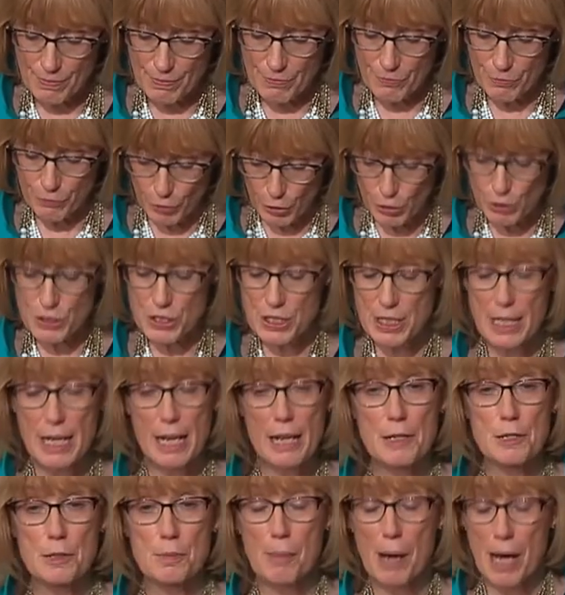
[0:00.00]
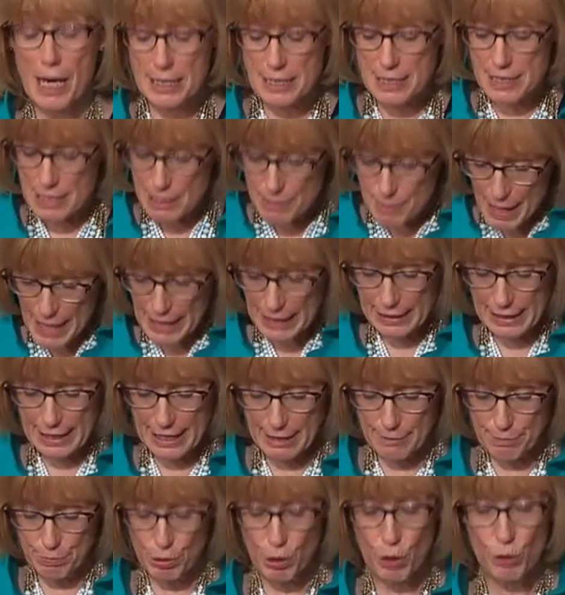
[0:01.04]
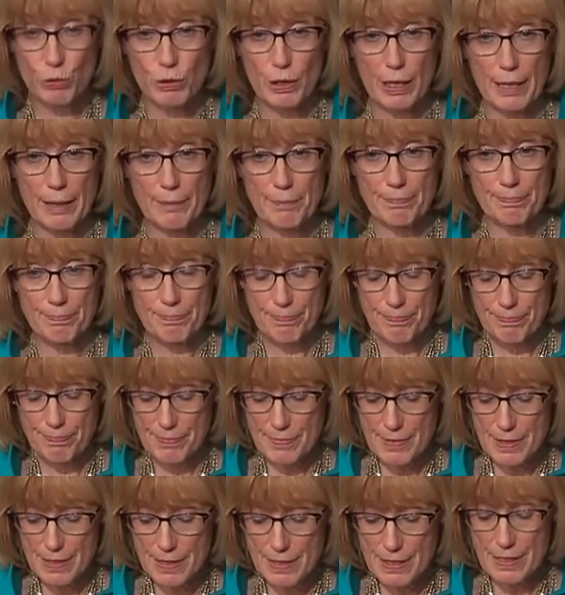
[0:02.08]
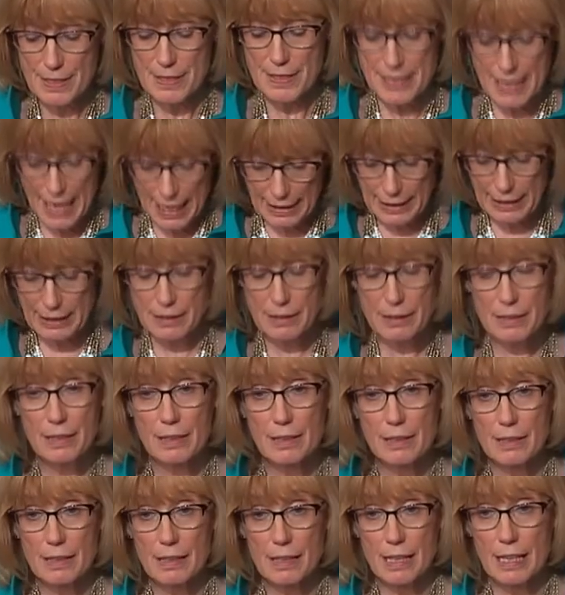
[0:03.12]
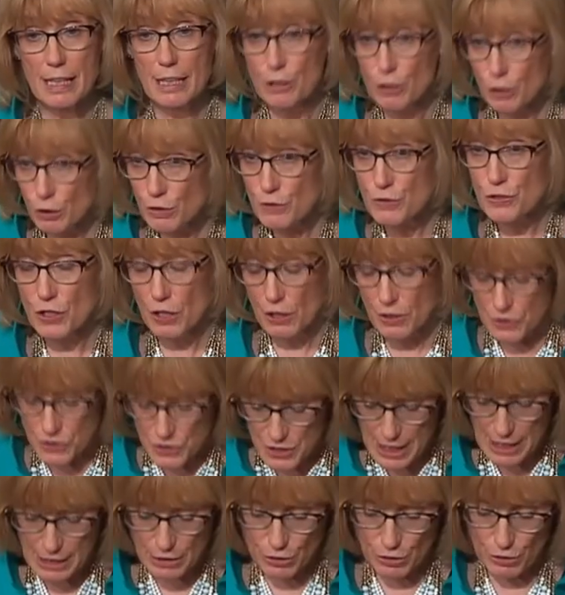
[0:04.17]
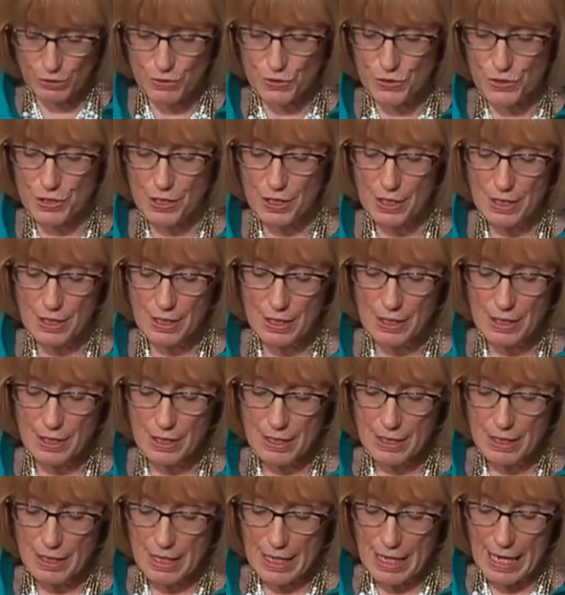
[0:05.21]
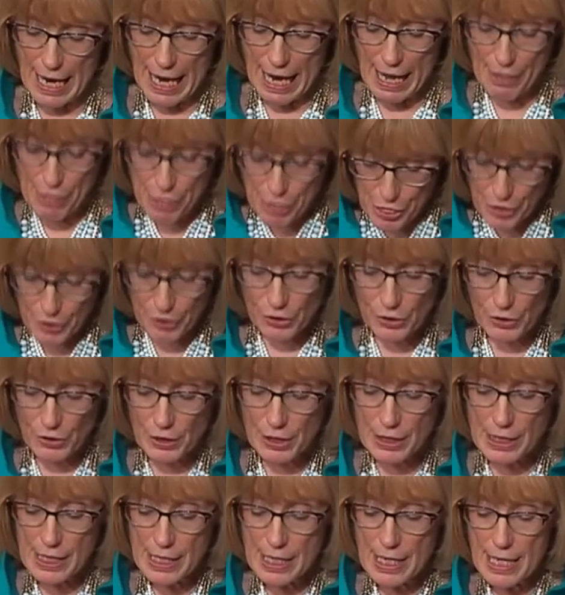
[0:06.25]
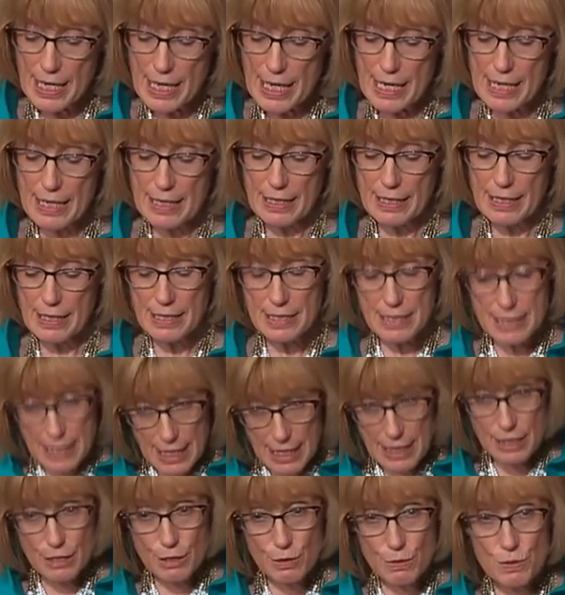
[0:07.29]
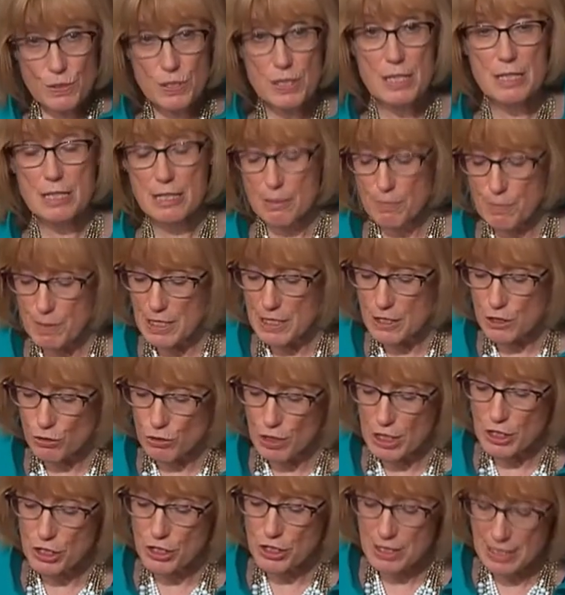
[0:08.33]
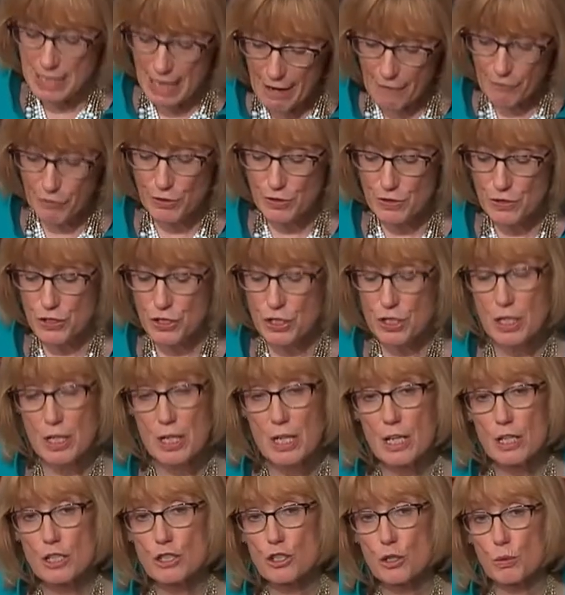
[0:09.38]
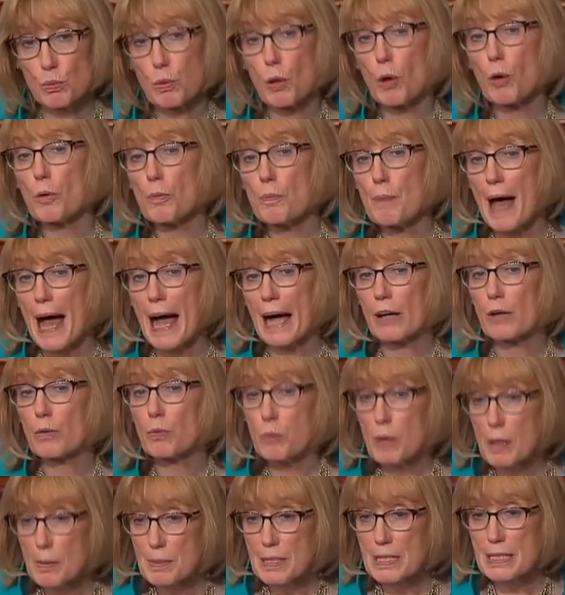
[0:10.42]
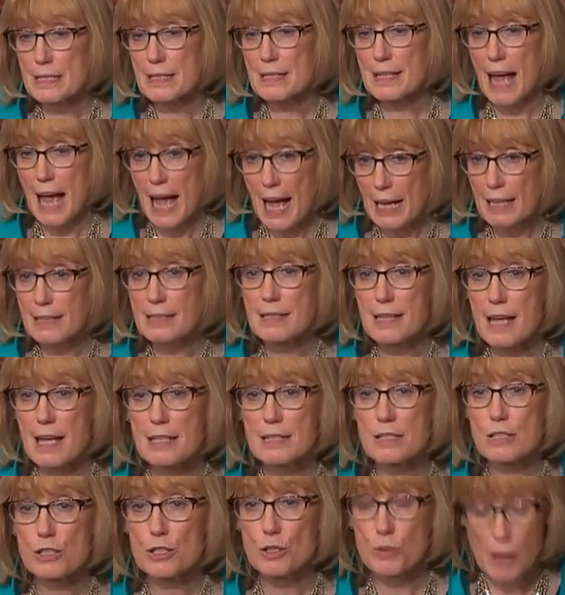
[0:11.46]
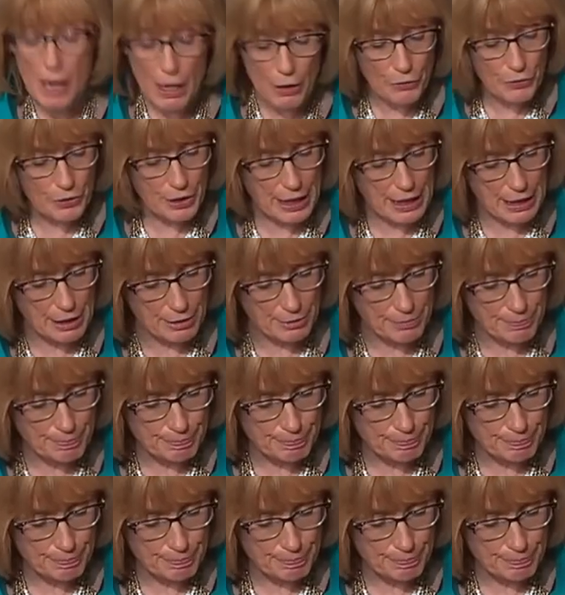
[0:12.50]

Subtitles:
First, it undermines the Medicaid program. Second, it hurts our seniors. And third, it continues this administration's efforts to roll back women's access to health care.